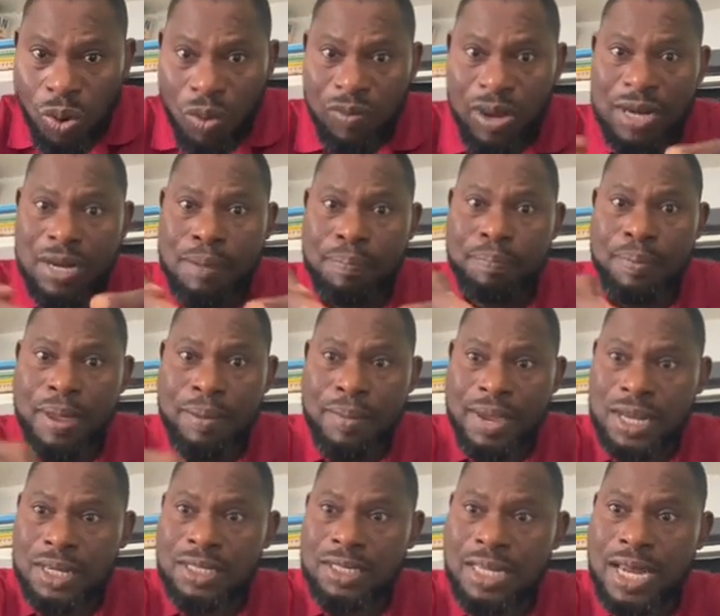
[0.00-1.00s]
over the
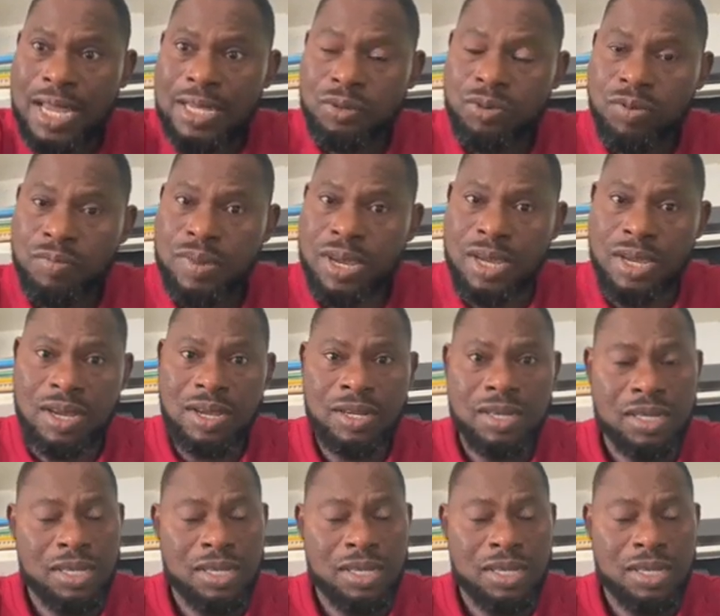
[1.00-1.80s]
payment that it will make,